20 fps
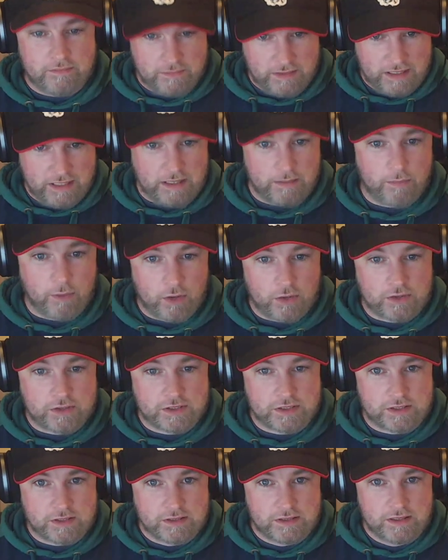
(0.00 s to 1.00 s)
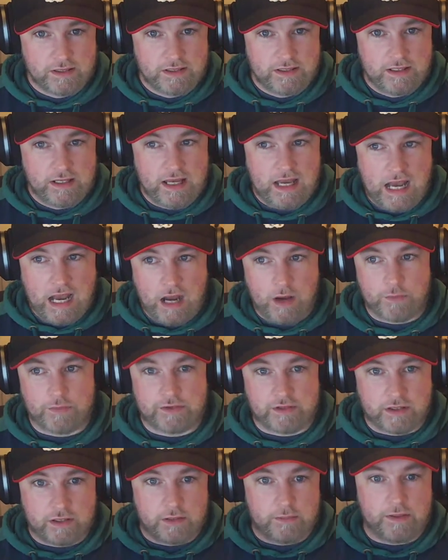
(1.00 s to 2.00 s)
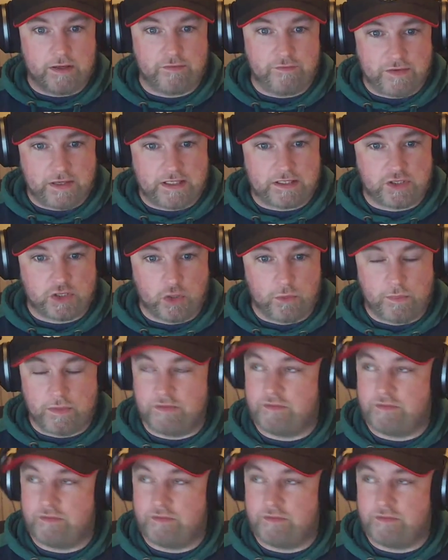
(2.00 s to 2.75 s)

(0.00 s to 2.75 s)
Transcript: in a box, how they're going to be fixed up,